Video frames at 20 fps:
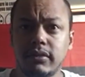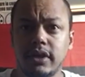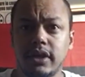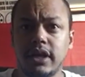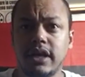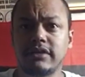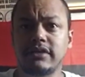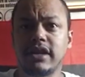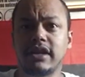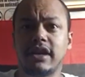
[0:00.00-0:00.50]
He
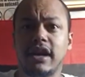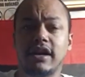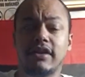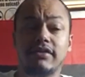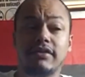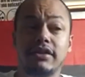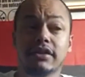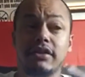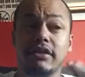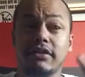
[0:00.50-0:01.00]
has that kind of,
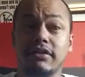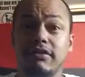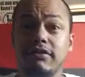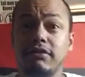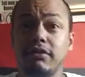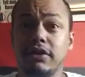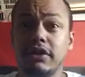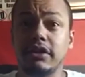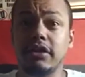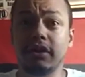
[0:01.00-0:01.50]

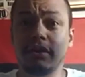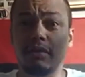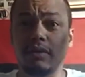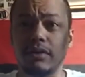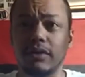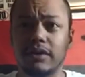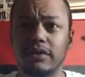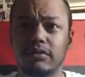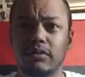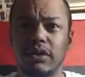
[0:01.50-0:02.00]
fruity look
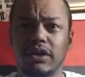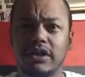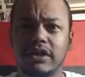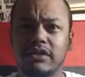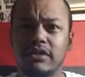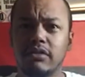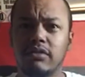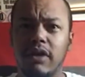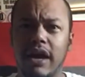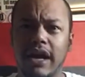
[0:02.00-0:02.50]
where he was wearing a
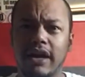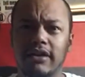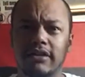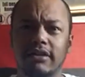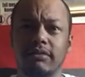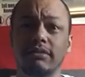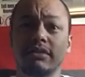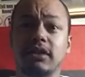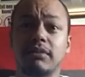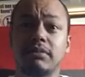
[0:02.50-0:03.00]
do-rag or
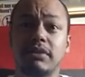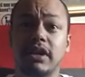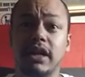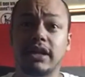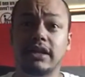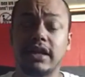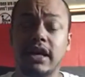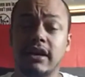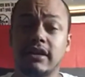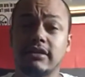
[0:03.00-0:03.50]
something
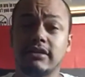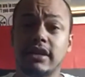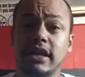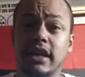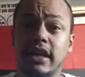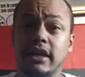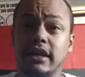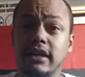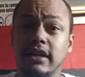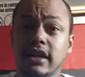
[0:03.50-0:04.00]
like that on his
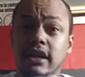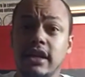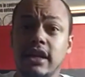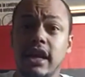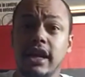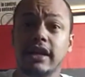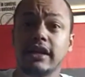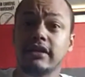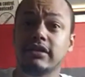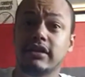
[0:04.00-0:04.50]
head,
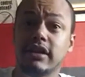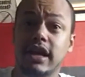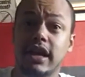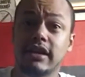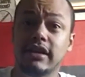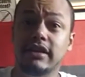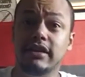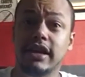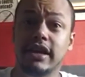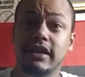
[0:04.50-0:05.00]
and he's
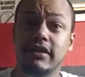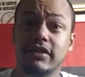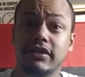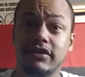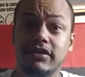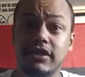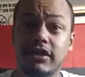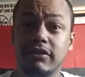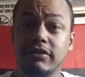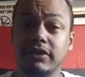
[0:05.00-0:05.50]
taking the
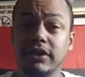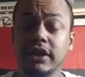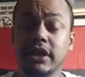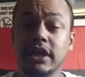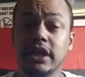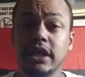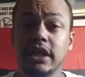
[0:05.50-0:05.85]
selfie.